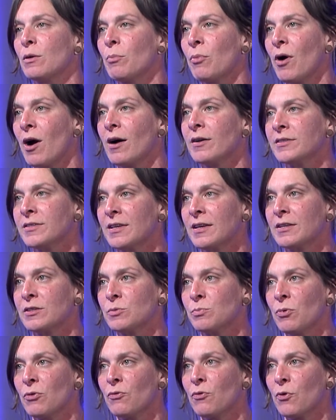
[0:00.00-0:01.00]
the process
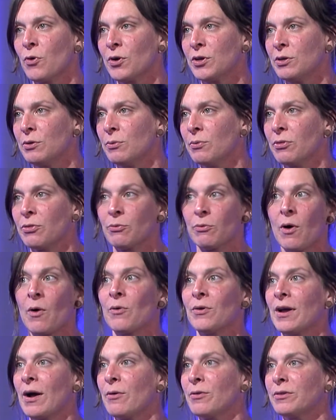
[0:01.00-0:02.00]
before you
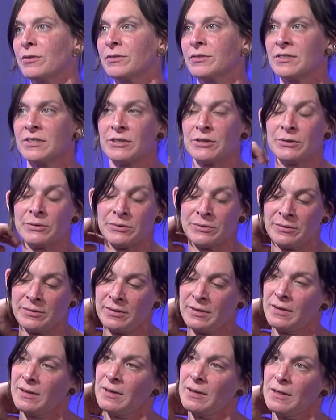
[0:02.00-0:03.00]
throw it out into
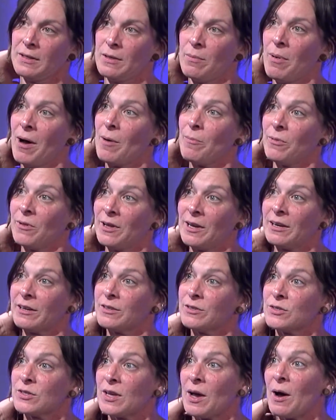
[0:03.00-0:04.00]
the
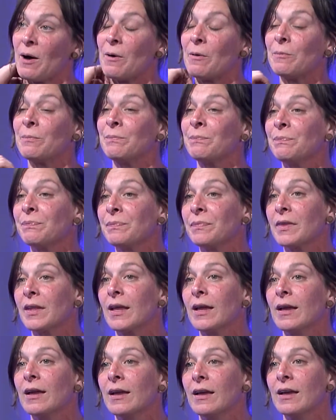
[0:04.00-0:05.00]
public. So,
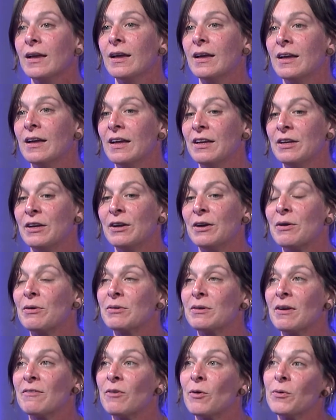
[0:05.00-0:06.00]
you know,
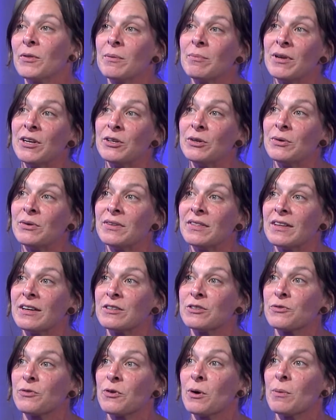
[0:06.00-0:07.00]
I've only been doing
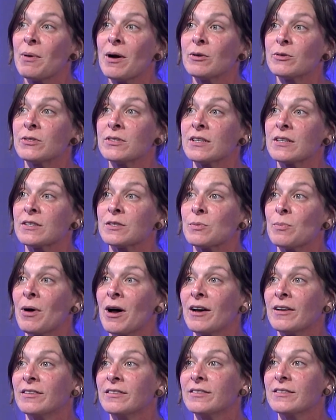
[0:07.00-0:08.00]
this for about 6
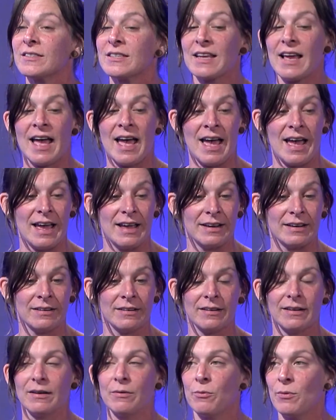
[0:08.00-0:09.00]
months, and
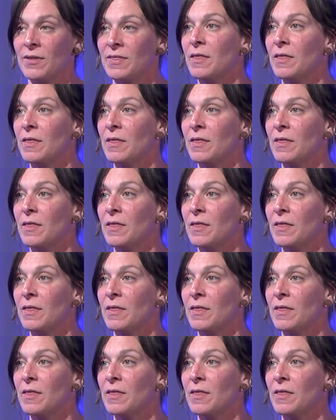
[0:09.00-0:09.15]
with